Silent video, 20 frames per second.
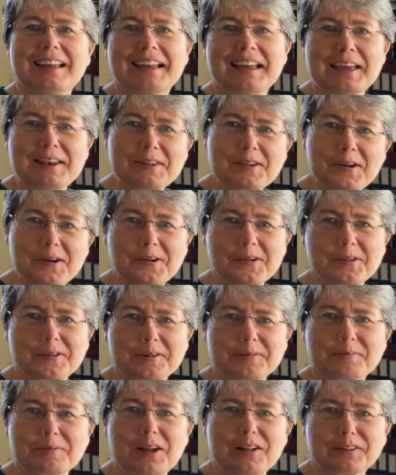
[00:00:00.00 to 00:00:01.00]
Hello
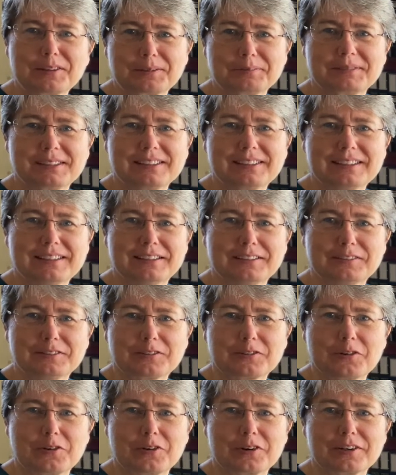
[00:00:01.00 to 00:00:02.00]
and welcome to Kids
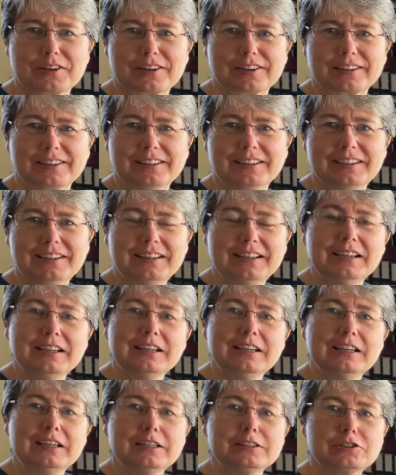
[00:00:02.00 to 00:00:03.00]
Corner.
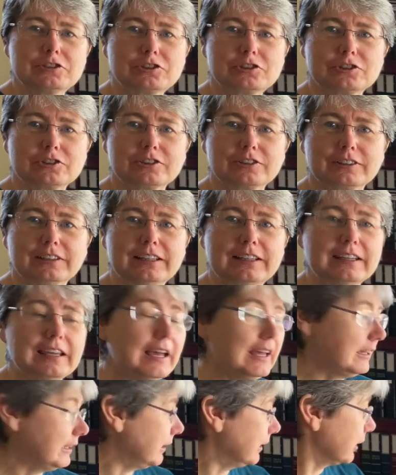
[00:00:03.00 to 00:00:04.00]
It's Shirley
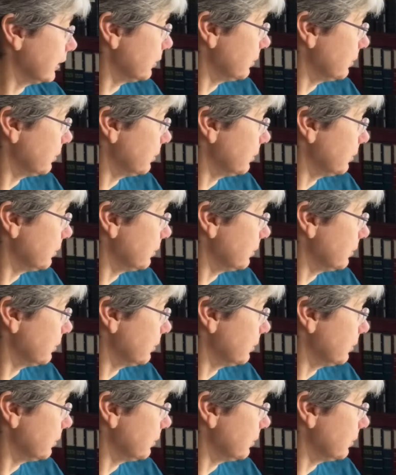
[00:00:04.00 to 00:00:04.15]
again here